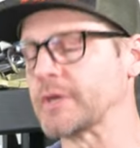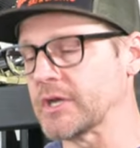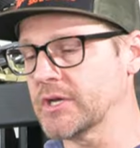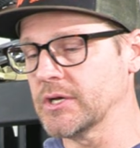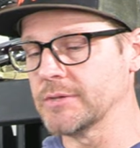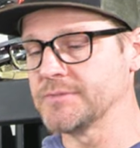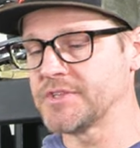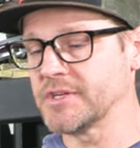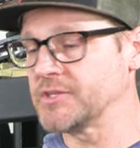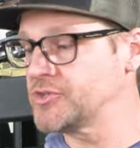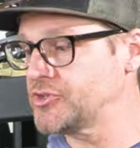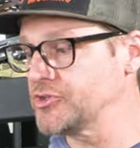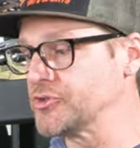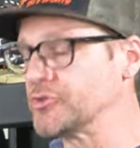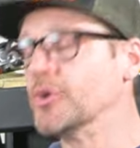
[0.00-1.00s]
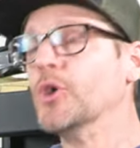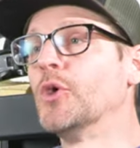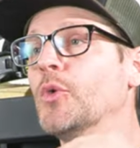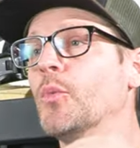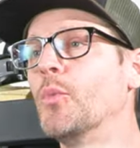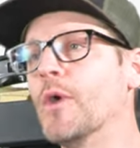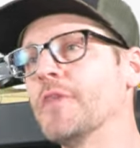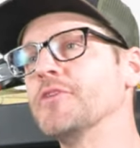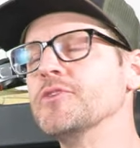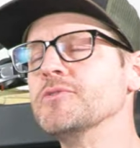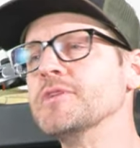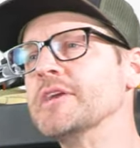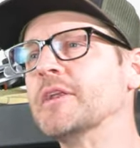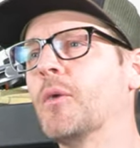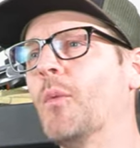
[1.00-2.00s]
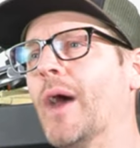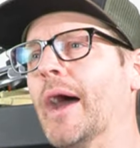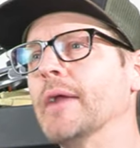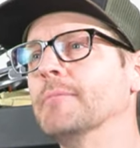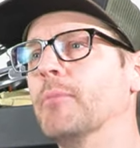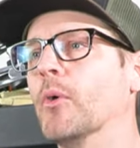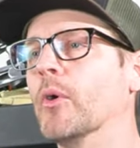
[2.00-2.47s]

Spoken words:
when it comes into whether you need a wide